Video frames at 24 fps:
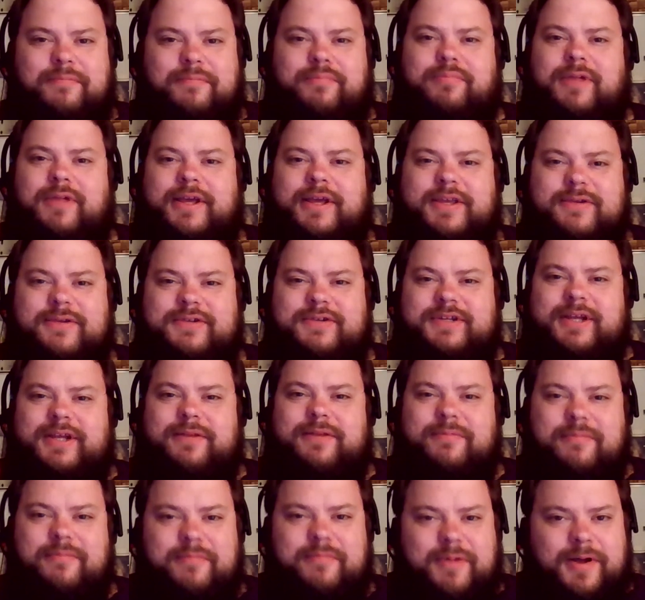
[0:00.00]
like you
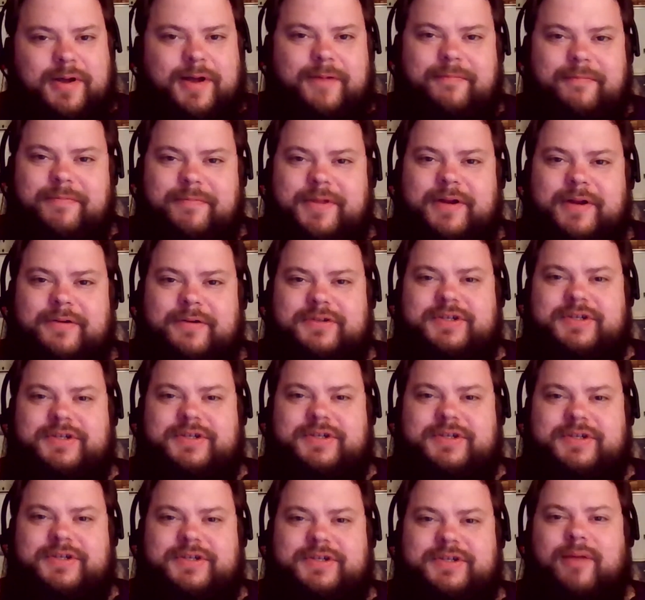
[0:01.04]
said,
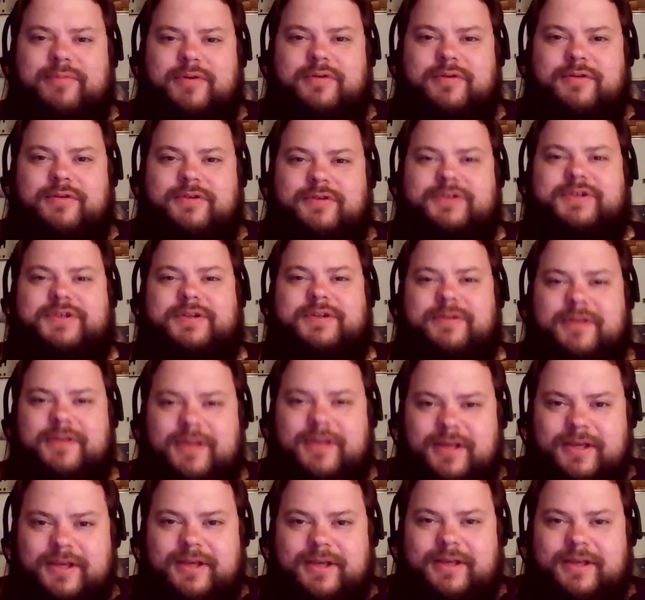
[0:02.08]
secret tribunals and
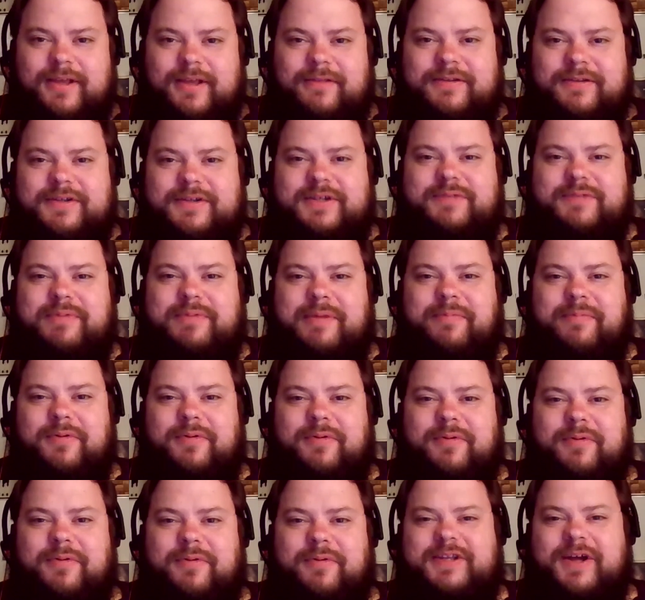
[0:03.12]
these
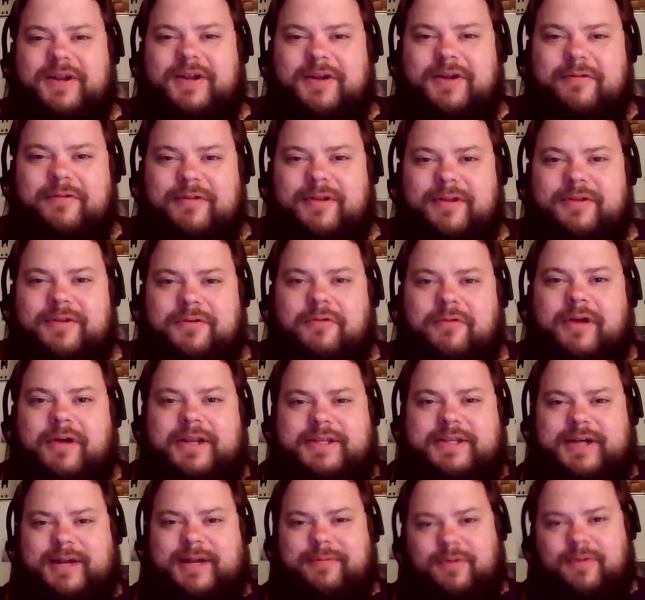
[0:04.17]
people sent down to
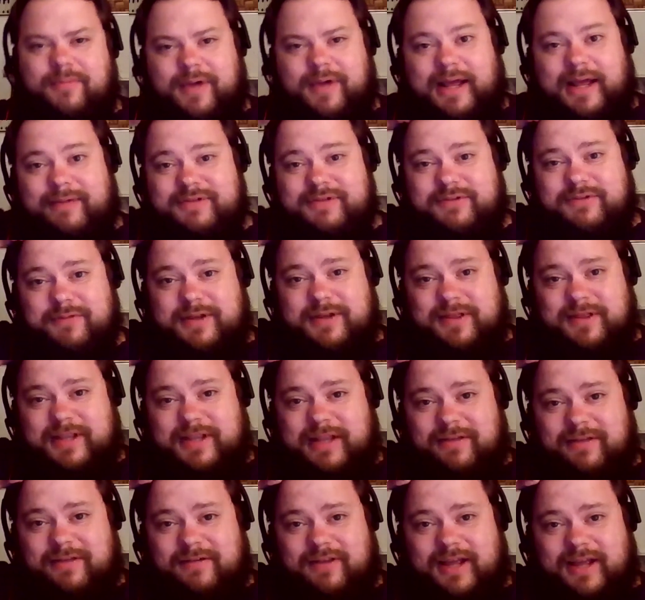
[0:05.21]
Guantanamo Bay. I was reading
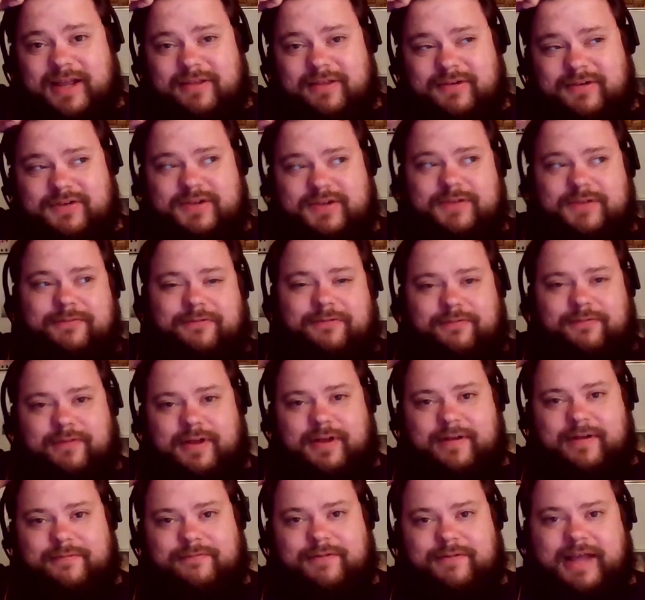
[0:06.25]
the other day, there's
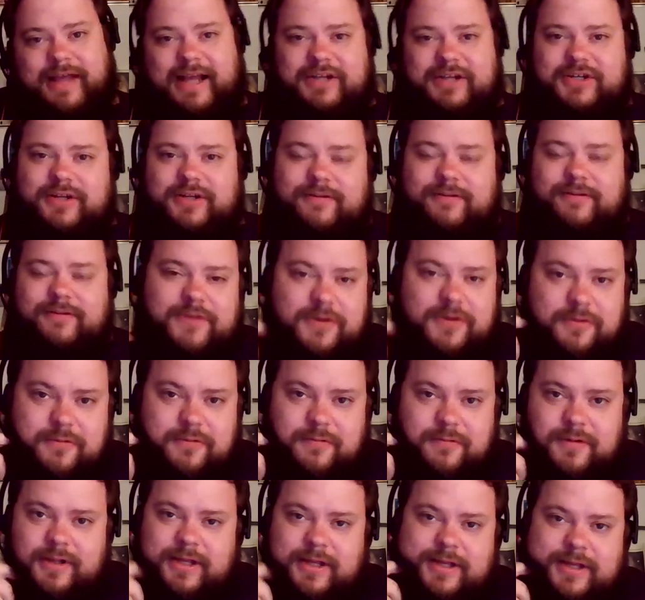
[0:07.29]
a faction of
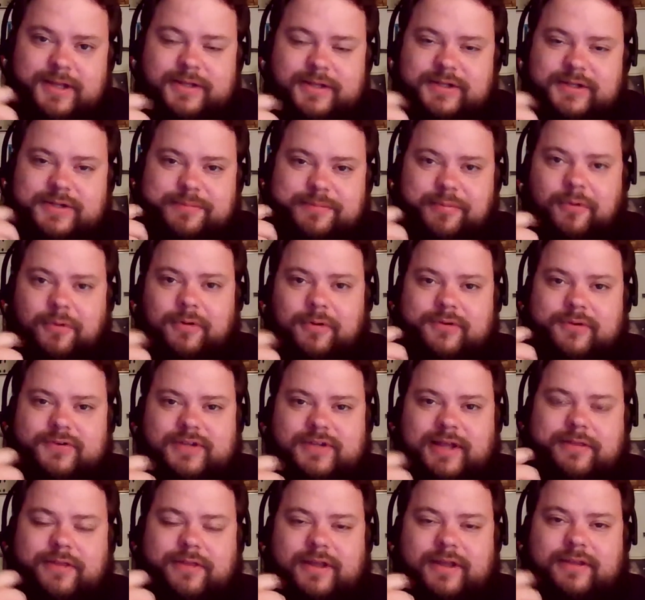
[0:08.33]
Q supporters
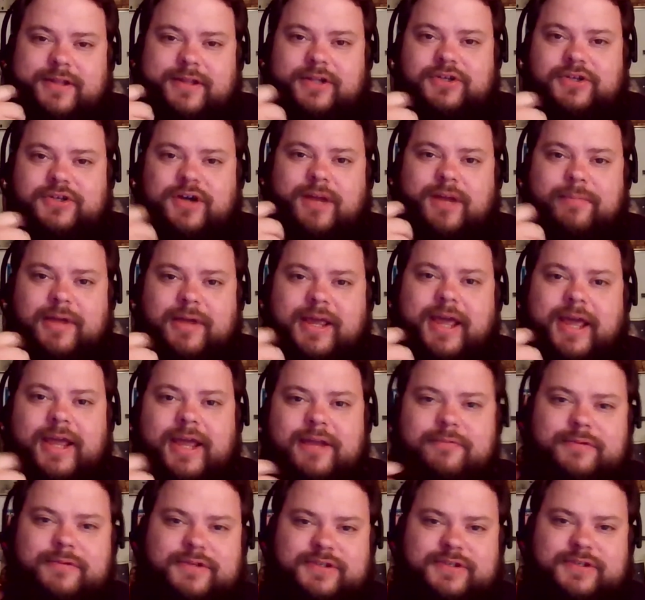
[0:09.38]
that think that John
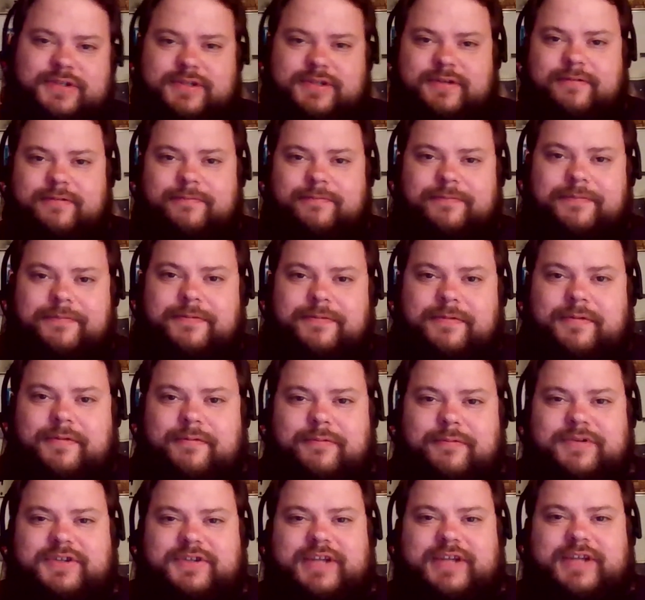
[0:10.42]
McCain was
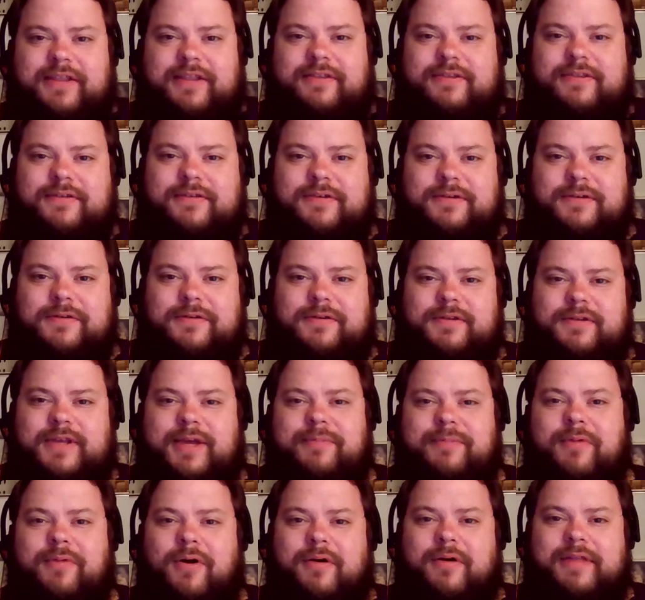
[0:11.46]
sent to
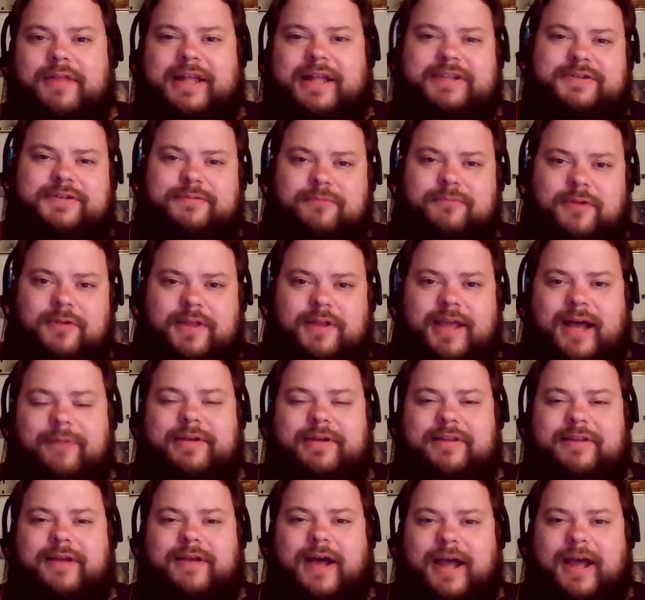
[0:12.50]
Gitmo, and that's really how
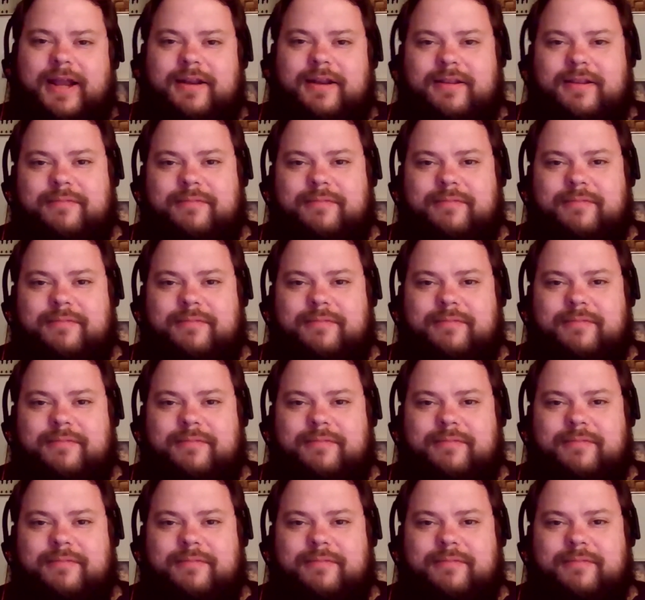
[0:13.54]
he died.